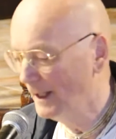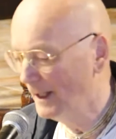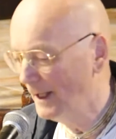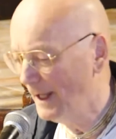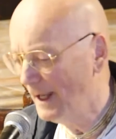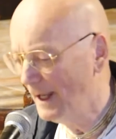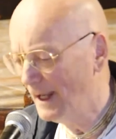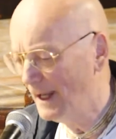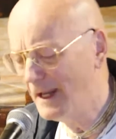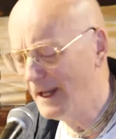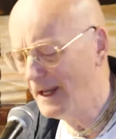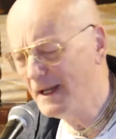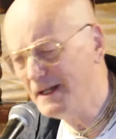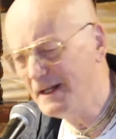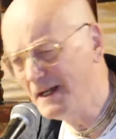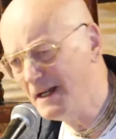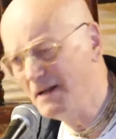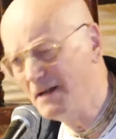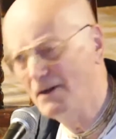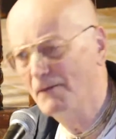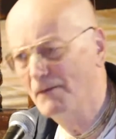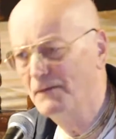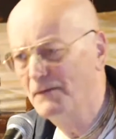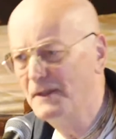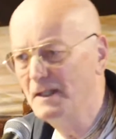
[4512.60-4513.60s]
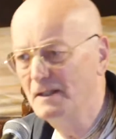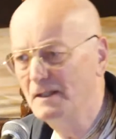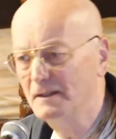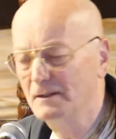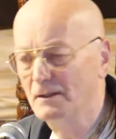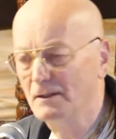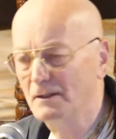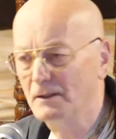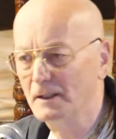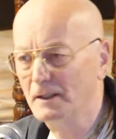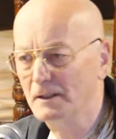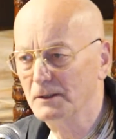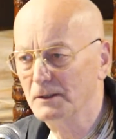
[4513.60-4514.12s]
any of this
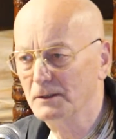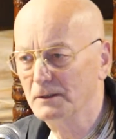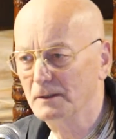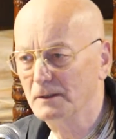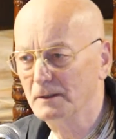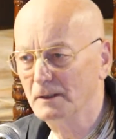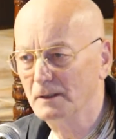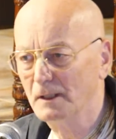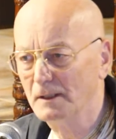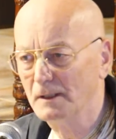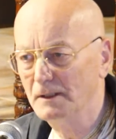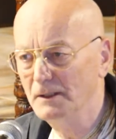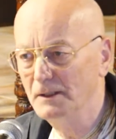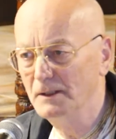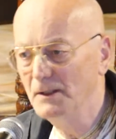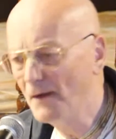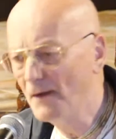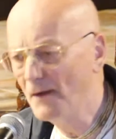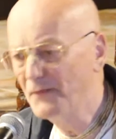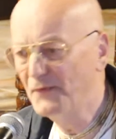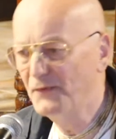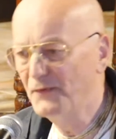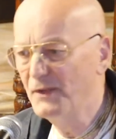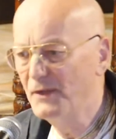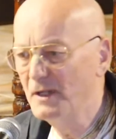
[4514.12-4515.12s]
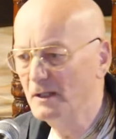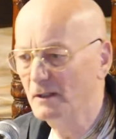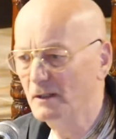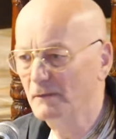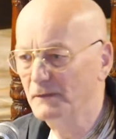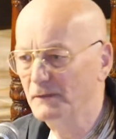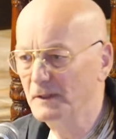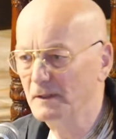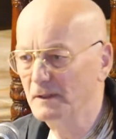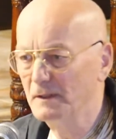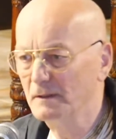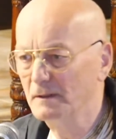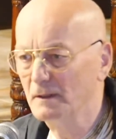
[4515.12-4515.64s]
knowledge. Nothing of
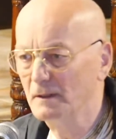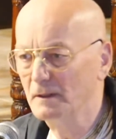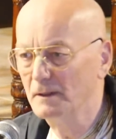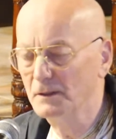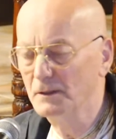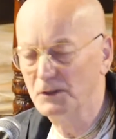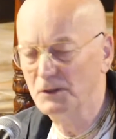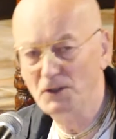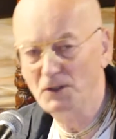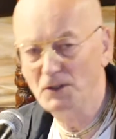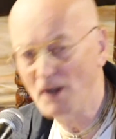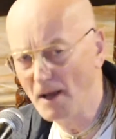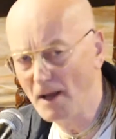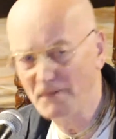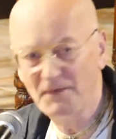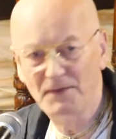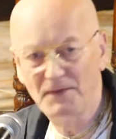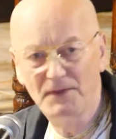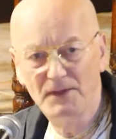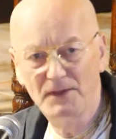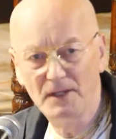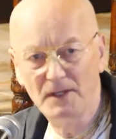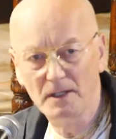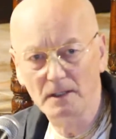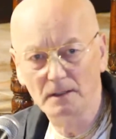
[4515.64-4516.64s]
this knowledge. Nothing.